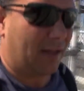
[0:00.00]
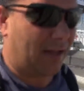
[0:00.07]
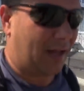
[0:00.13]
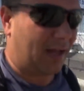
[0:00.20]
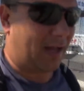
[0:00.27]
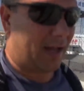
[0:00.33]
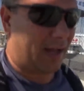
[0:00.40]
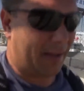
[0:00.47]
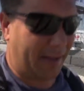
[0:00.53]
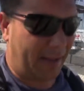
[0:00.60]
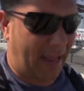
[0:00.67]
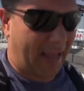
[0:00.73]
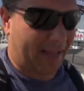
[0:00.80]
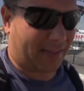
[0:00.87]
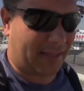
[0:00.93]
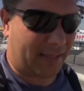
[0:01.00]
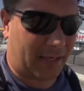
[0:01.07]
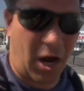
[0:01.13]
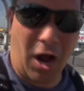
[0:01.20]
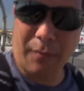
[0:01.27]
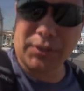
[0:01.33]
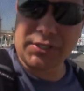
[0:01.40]
uh, at the
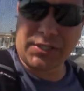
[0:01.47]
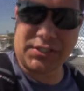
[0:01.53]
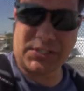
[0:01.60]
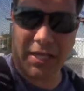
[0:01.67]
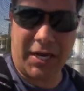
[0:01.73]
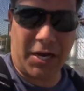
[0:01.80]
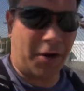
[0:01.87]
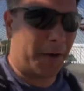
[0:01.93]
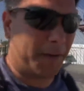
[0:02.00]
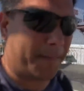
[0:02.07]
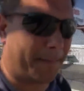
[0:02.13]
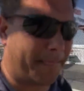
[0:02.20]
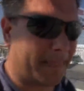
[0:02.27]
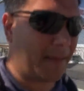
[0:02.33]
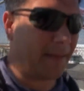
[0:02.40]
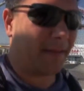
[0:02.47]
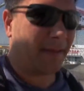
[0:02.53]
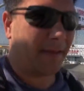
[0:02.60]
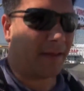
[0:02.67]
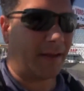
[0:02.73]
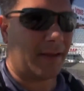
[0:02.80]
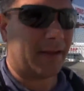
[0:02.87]
Commerce Casino.
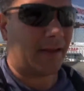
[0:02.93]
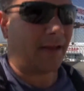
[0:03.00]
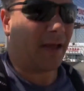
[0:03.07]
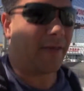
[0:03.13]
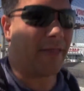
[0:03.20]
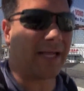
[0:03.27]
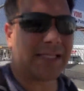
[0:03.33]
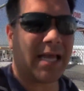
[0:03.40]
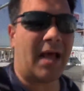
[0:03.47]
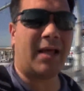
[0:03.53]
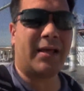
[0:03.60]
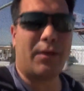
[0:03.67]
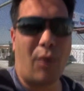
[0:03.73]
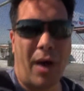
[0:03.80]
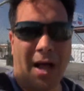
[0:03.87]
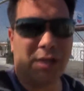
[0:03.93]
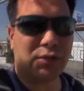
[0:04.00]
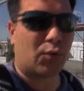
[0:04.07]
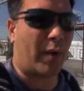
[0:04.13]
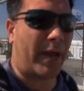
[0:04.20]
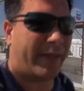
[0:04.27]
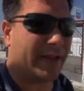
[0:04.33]
And that's how he
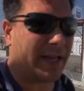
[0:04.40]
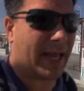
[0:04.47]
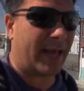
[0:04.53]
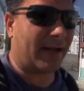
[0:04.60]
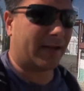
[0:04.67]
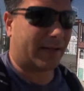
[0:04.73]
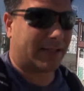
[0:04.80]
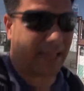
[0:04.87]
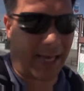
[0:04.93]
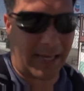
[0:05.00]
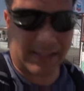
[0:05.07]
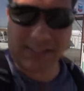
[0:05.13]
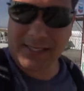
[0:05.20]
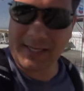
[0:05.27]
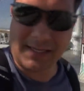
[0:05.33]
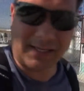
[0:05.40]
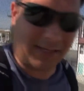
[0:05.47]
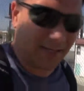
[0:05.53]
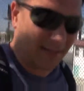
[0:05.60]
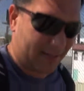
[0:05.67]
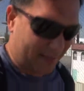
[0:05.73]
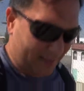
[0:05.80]
wiles away the day, days.
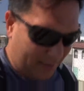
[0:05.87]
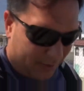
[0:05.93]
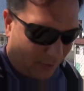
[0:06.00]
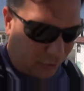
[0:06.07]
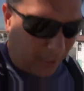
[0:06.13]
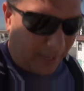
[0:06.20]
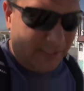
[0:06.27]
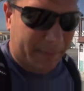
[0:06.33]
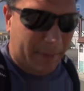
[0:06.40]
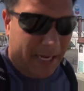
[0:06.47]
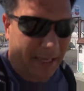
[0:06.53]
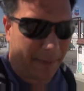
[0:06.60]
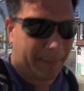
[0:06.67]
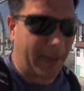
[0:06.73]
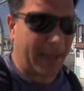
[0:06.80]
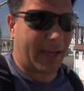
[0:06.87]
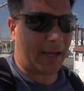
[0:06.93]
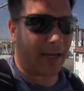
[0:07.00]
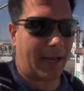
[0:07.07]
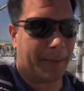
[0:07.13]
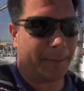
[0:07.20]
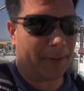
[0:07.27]
Tries to make it
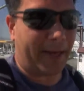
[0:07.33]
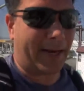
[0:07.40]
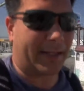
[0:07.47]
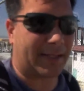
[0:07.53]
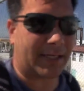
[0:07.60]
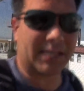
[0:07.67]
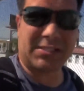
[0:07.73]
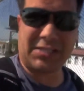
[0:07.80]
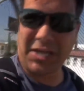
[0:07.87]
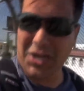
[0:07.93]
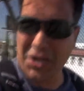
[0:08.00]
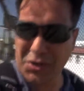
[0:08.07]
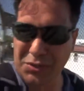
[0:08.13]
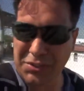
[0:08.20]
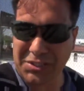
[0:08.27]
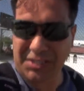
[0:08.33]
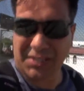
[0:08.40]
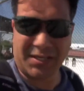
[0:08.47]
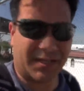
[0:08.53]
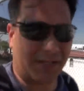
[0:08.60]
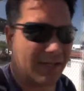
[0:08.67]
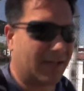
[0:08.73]
big, uh, playing at the casinos,
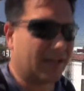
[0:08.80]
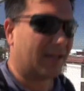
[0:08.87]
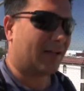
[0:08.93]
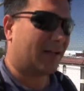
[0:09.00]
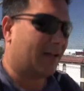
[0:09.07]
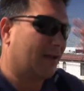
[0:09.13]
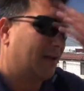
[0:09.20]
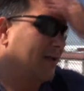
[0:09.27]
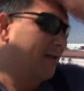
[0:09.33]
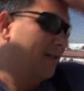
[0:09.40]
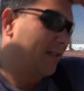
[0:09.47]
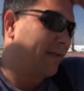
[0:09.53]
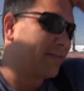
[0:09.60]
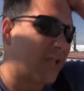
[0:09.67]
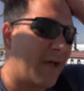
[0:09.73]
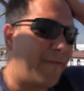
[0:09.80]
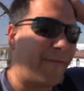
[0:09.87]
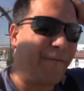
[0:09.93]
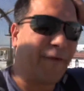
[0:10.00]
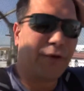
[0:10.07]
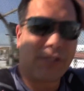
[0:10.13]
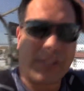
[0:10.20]
lives off
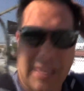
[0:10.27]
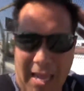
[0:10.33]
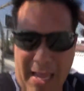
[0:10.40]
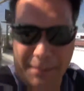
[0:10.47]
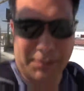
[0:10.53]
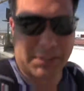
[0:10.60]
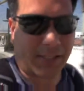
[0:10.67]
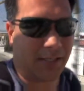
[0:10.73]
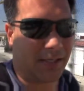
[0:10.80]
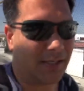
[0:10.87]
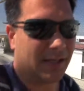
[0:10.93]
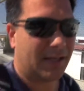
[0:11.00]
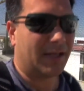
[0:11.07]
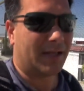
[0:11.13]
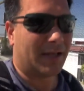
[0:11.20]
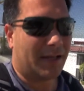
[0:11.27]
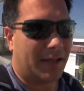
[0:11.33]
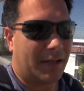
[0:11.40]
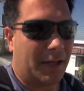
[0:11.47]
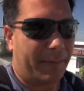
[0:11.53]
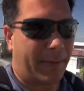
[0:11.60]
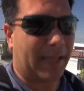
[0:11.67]
of food stamps,
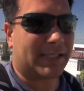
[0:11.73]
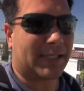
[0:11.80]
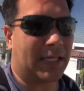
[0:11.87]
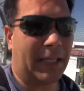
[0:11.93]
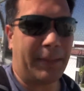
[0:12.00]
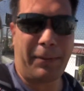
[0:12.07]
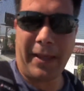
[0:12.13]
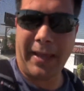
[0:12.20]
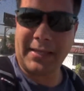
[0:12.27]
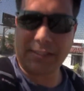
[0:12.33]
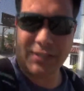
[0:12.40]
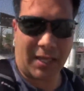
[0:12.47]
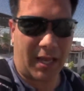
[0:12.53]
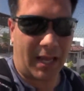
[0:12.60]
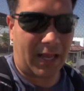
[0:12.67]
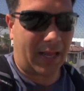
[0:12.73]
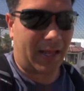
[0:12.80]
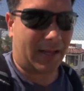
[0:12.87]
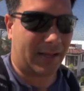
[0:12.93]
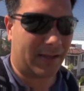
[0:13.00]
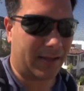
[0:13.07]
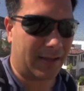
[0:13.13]
basically pays uh,